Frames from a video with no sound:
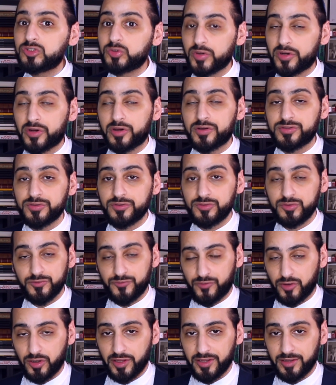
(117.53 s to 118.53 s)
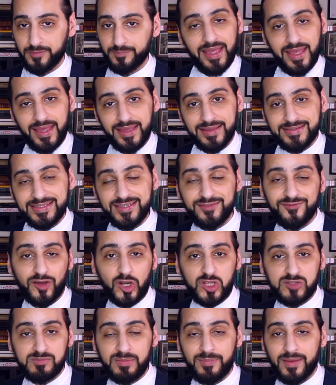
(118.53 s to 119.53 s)
Twitter, so do follow him, and he
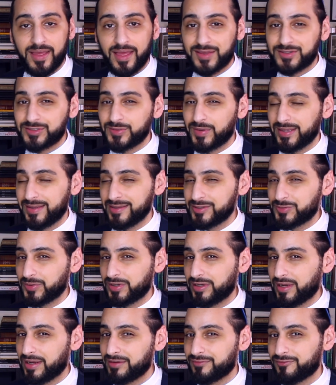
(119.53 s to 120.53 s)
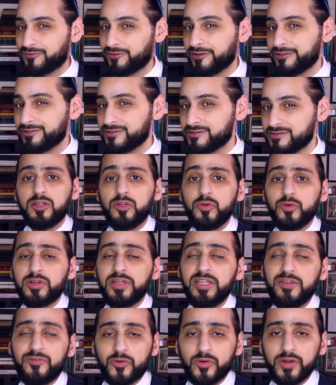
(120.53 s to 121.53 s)
follows me back, so I guess we're kind of friends. Luke
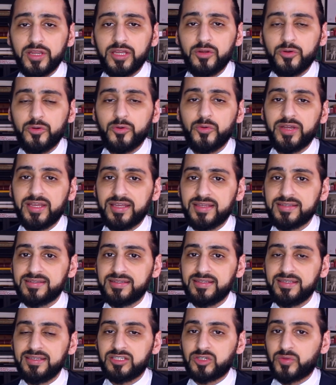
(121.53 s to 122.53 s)
Leafgren, who is the